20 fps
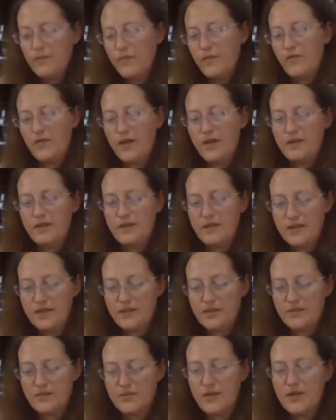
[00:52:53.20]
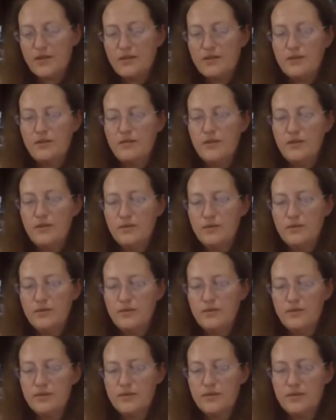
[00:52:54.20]
Find the next round of
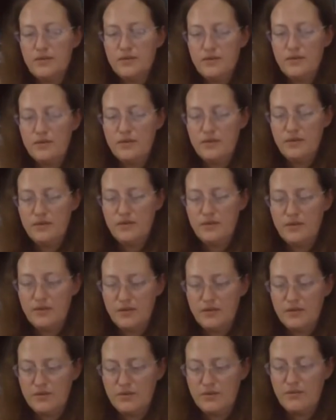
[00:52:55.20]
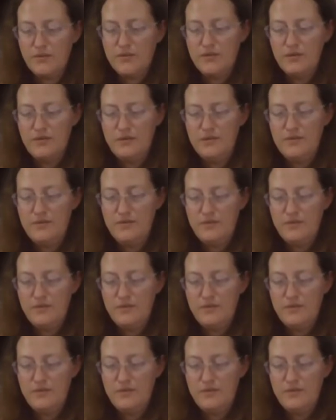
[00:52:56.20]
holes. There's one.